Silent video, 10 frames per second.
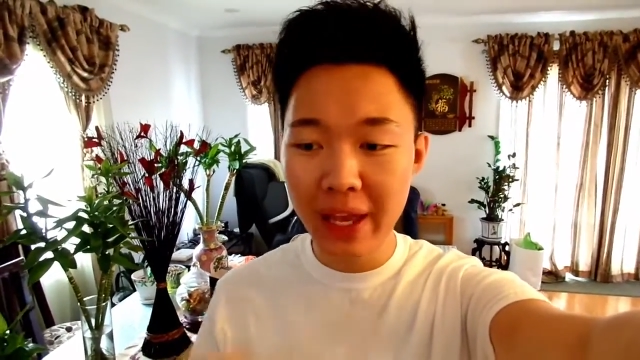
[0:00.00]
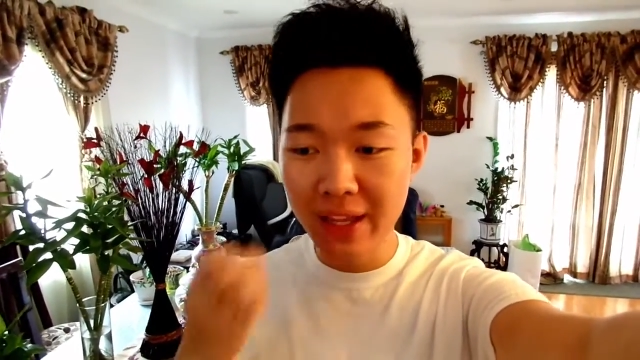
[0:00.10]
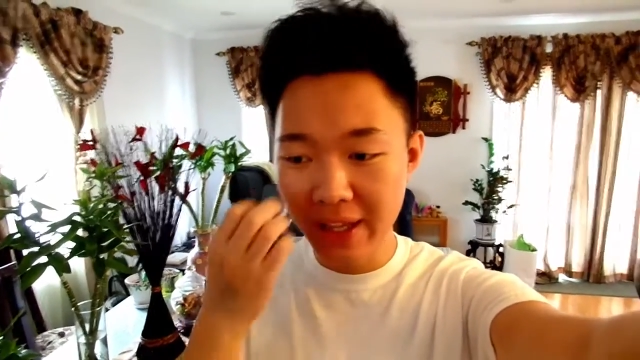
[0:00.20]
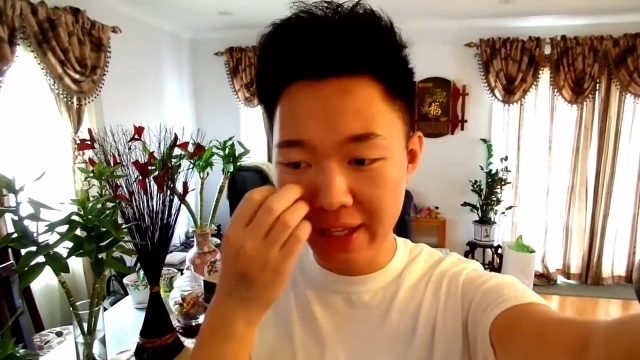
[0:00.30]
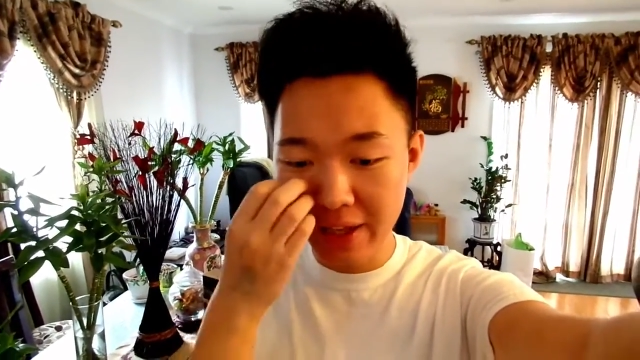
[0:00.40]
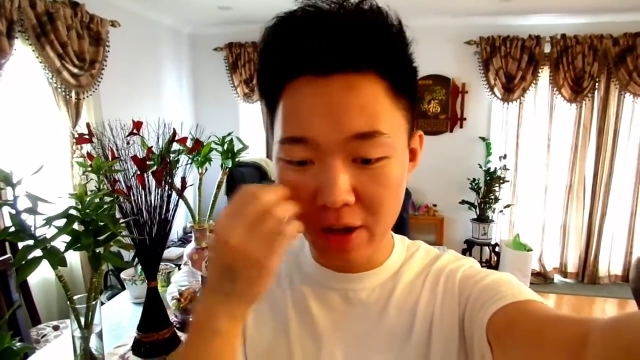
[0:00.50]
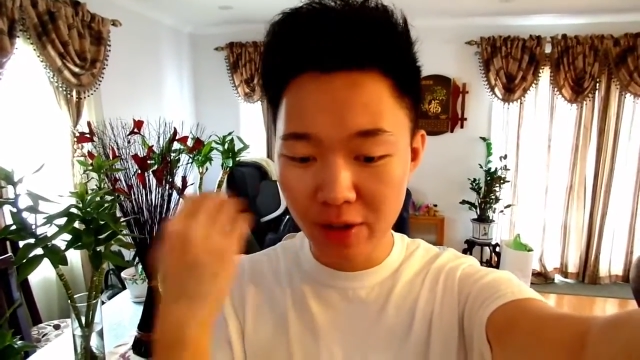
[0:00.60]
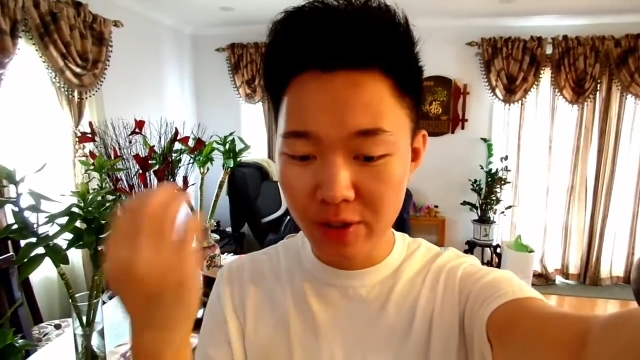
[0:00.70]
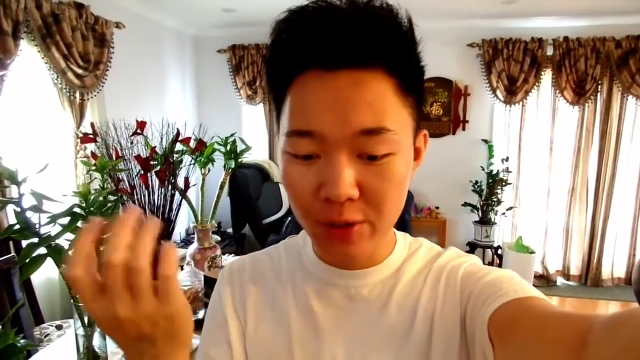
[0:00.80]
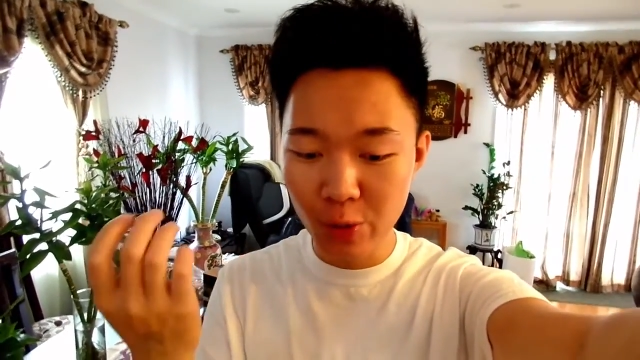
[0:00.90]
and like their
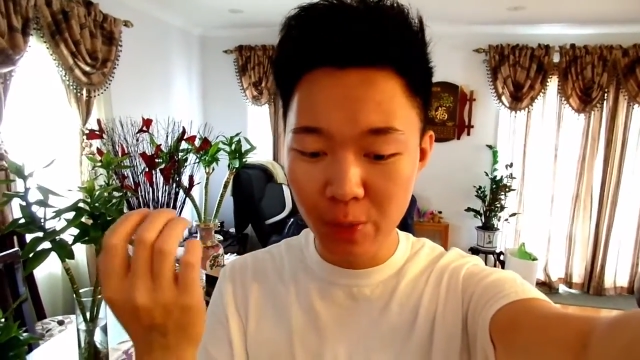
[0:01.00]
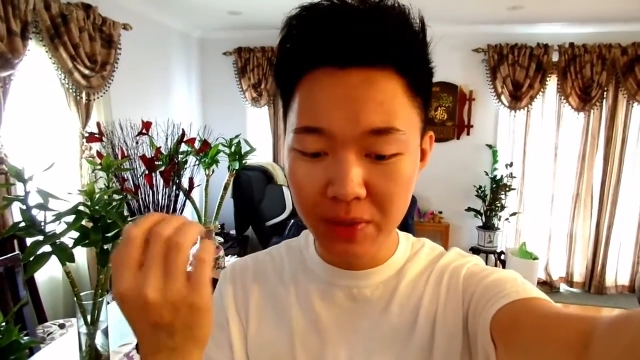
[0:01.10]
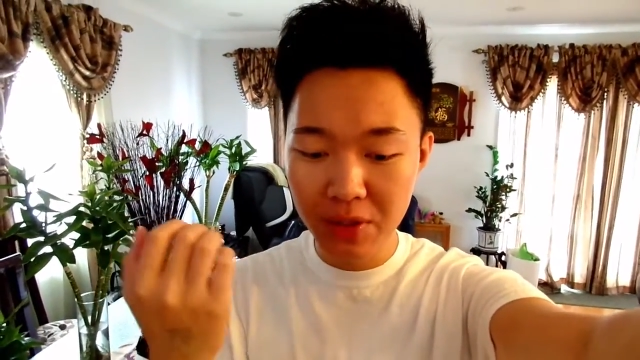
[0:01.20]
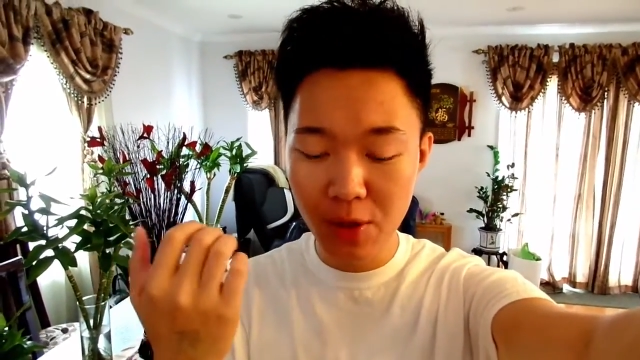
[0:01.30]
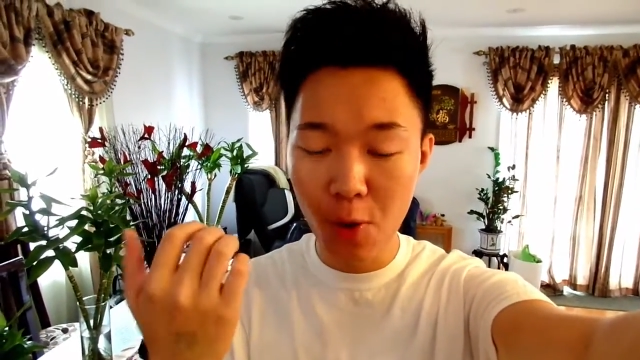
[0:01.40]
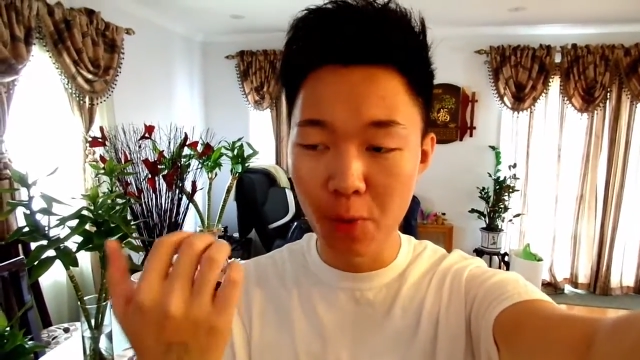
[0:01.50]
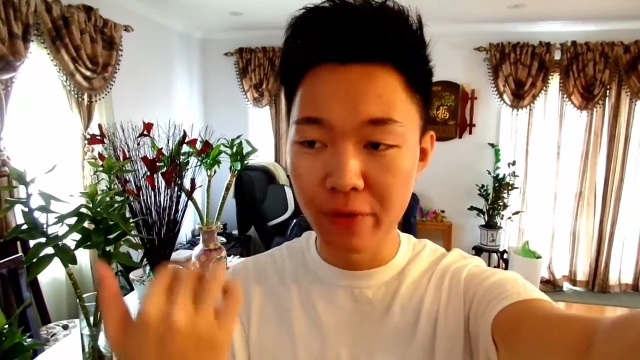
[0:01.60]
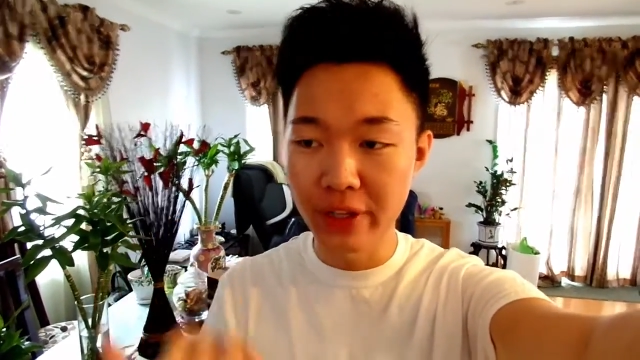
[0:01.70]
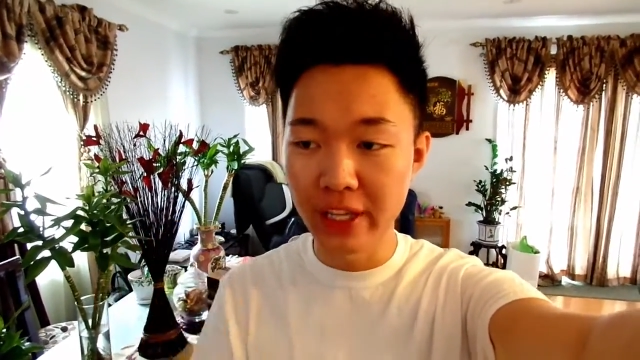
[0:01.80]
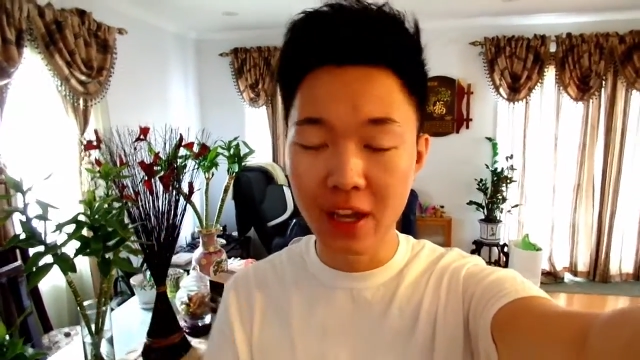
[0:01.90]
other soups don't
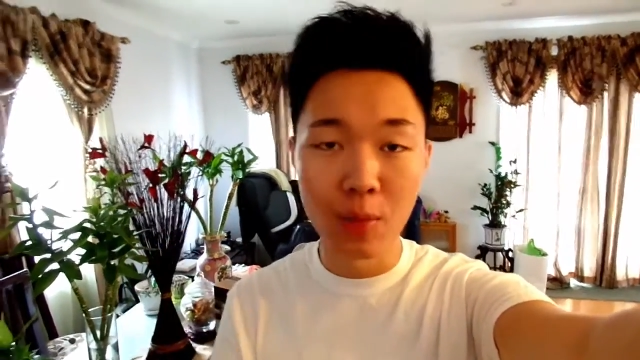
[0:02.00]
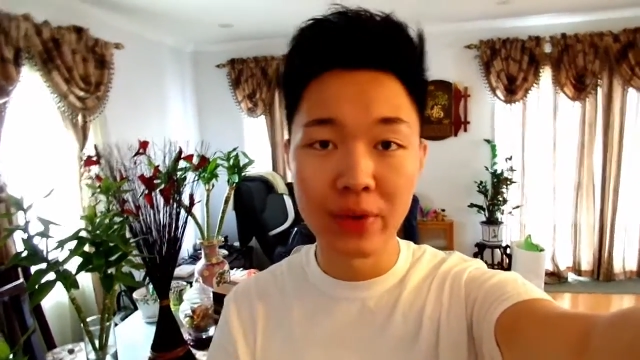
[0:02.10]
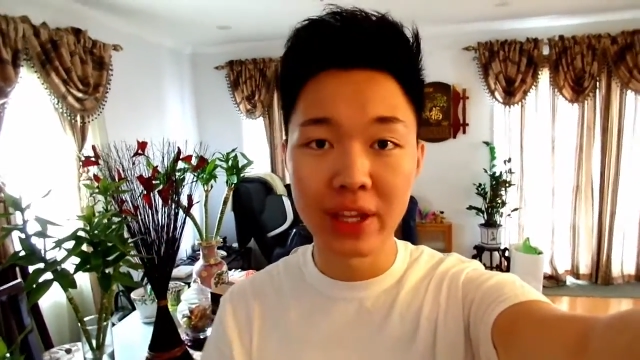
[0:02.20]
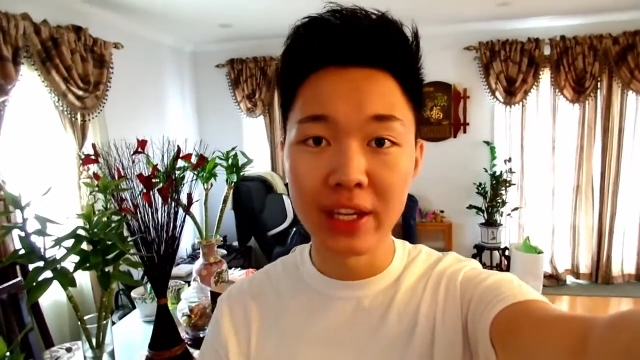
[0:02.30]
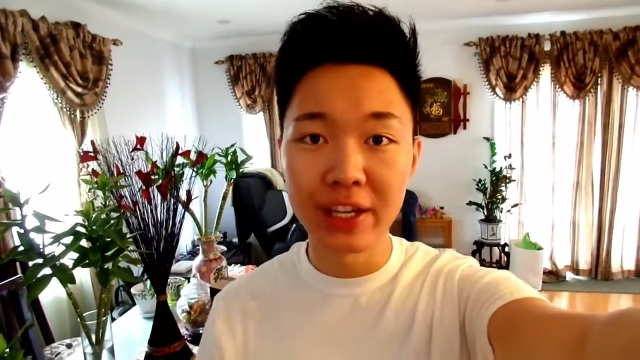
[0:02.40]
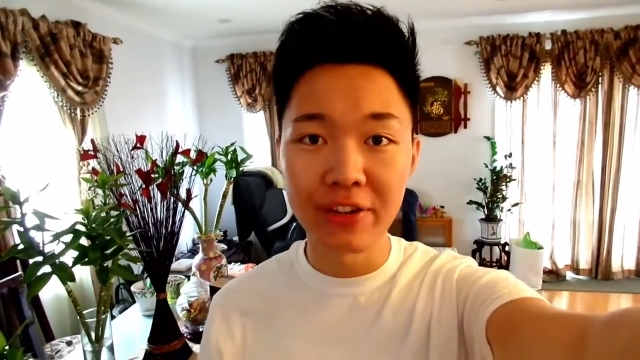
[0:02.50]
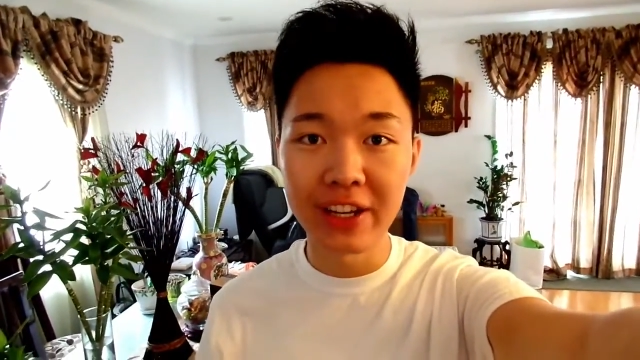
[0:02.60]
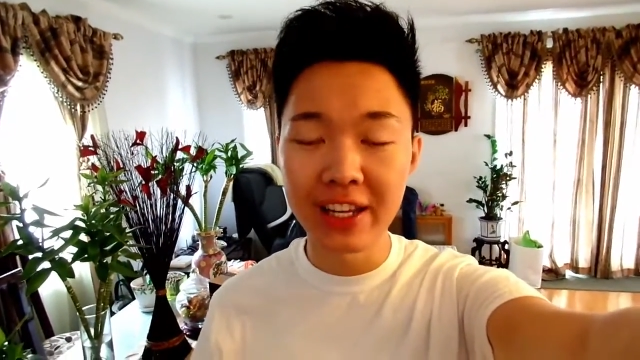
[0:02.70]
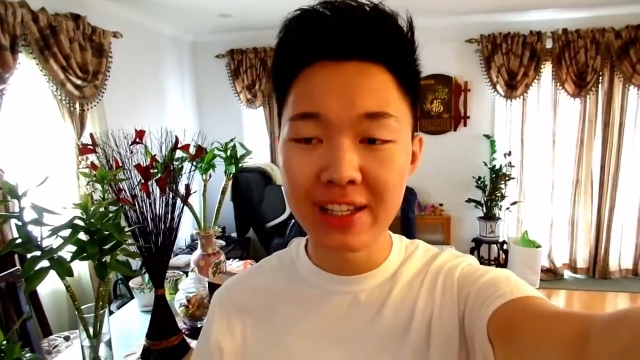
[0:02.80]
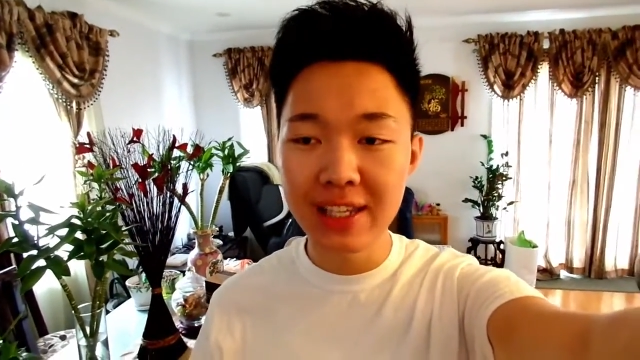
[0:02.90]
really come with any
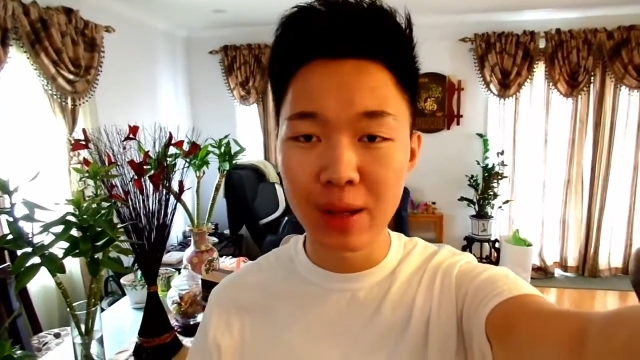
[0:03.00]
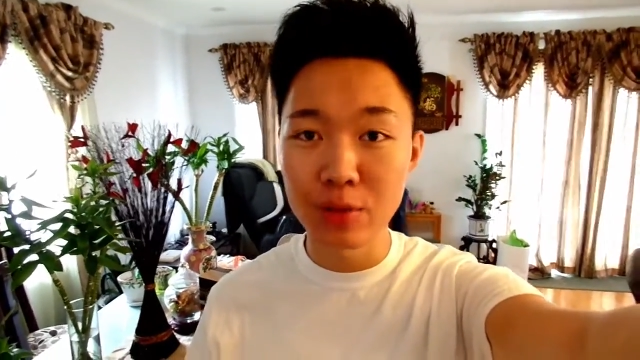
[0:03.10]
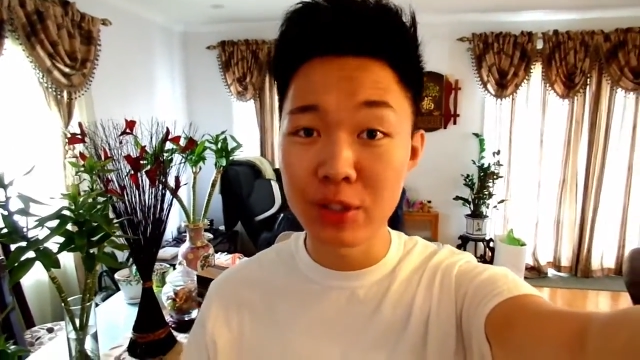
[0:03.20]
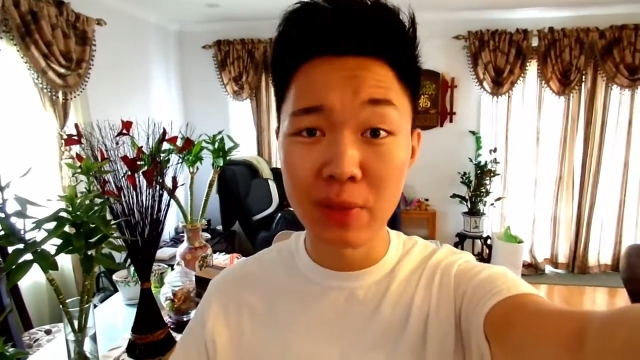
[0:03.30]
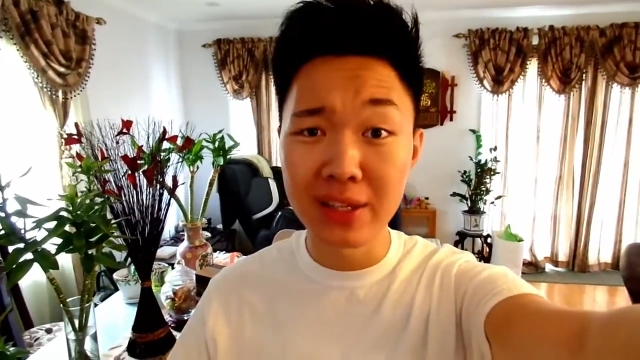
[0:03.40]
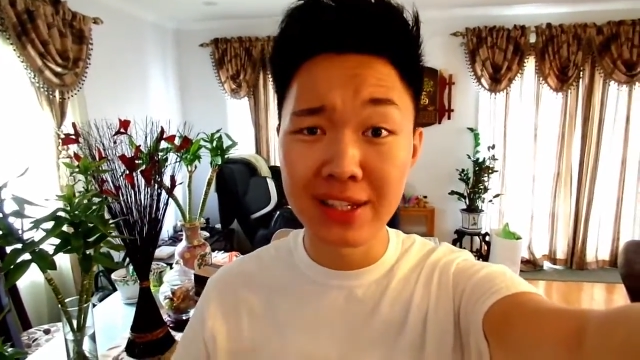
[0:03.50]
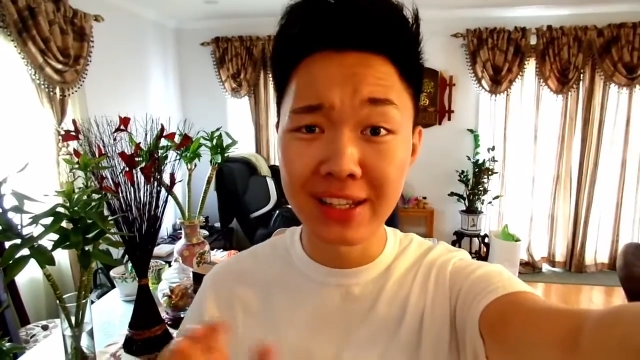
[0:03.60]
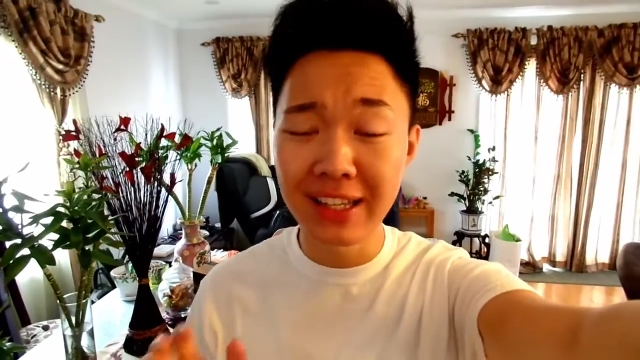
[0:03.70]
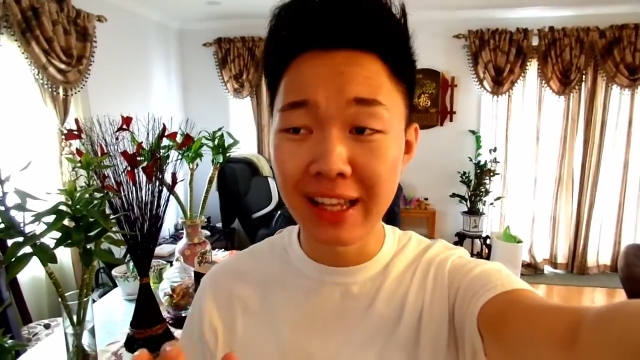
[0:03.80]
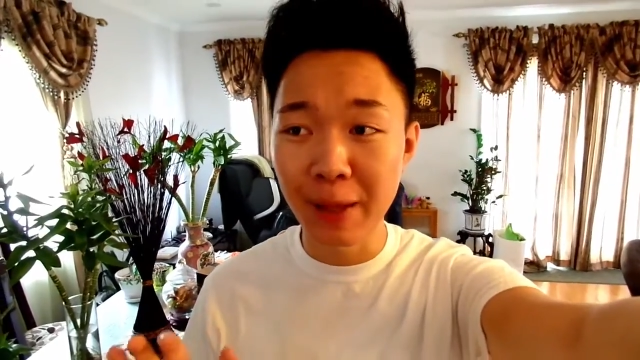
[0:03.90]
ingredients, and I was just
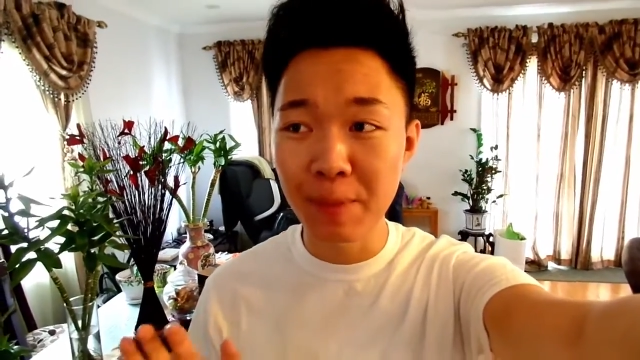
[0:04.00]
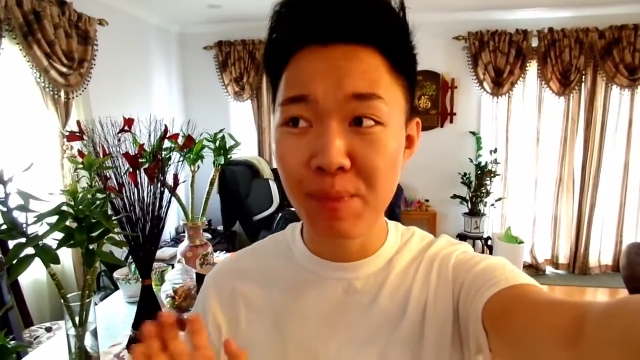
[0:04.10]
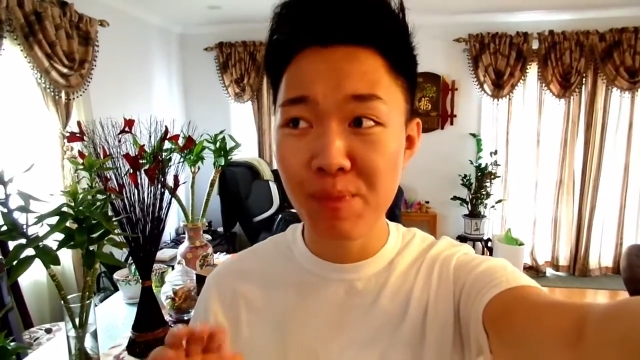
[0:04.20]
basically like